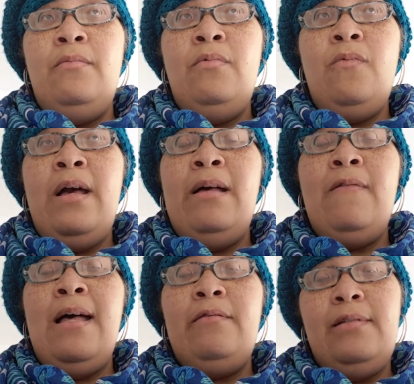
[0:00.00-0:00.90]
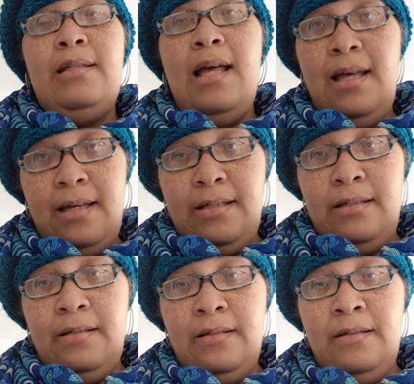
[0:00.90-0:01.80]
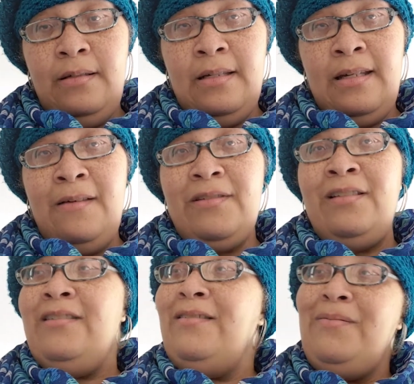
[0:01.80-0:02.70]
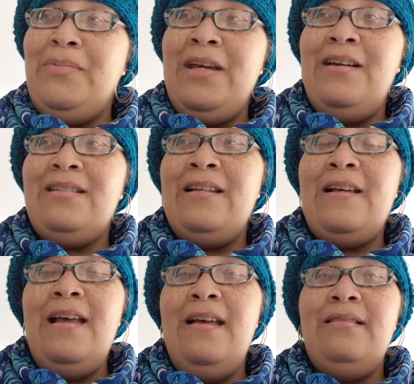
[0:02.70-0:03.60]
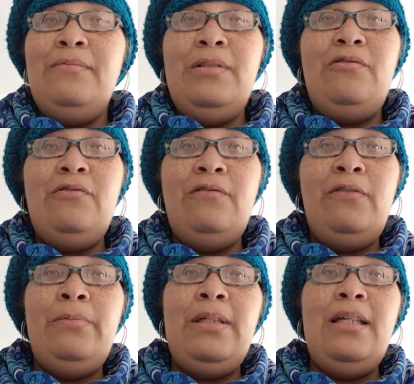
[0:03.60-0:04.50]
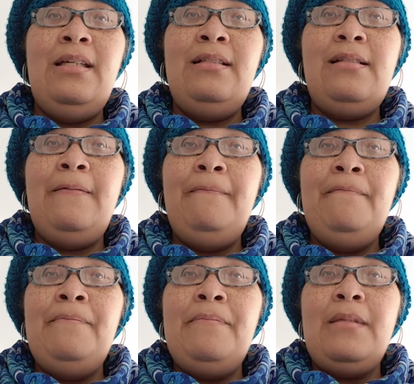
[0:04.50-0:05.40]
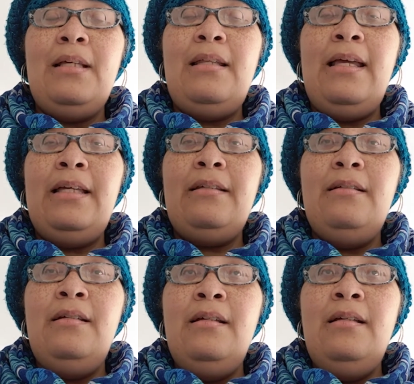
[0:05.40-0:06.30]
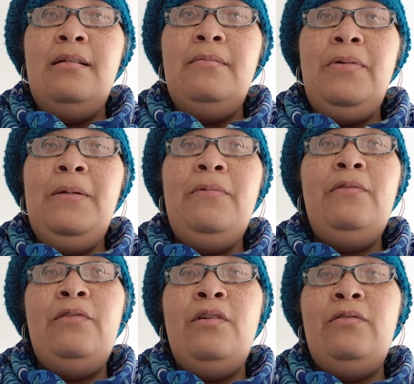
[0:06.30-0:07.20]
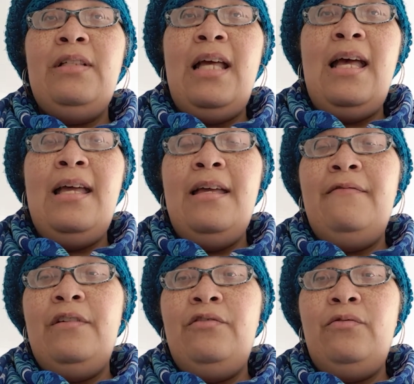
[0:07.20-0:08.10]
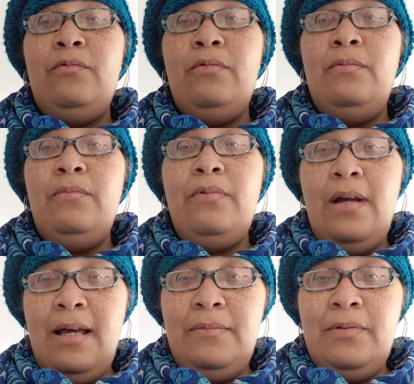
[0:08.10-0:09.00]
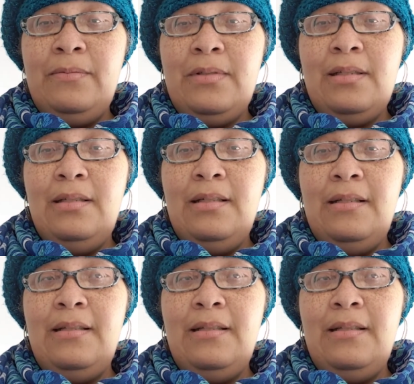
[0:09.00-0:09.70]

while outside. And I was a little embarrassed. Like, I had to be truthful because, like, people know that I have visual problems and